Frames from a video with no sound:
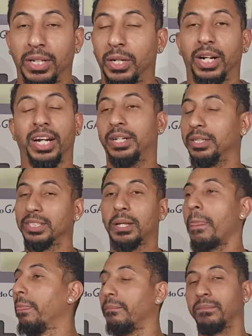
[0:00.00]
All right, because,
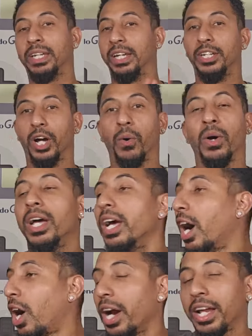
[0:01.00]
yeah, no.
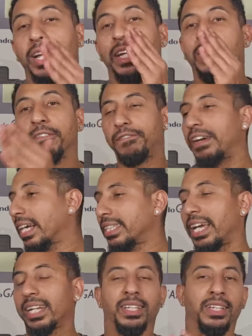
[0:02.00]
All right, the fact
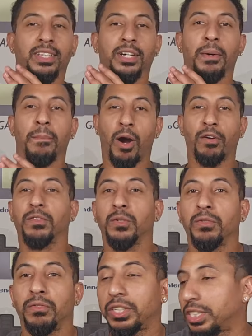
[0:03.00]
that the
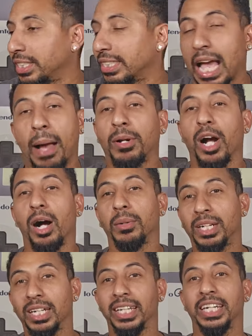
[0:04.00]
Marvel vs. Capcom
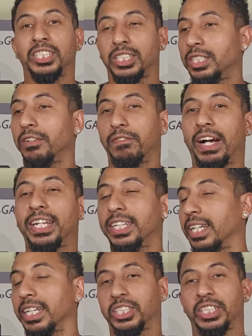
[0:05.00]
collection, the fighting
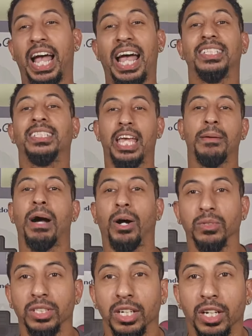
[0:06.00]
collection, has came
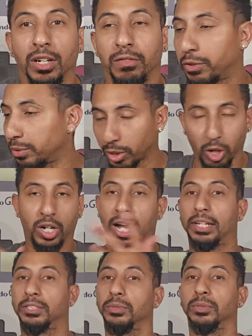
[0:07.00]
out for all
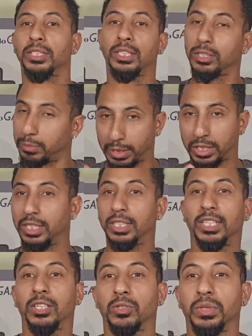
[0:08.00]
consoles, you know, especially
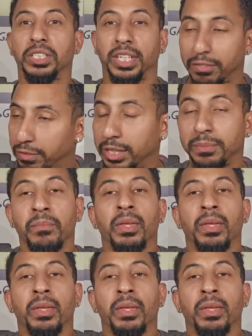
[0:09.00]
Nintendo Switch, thankfully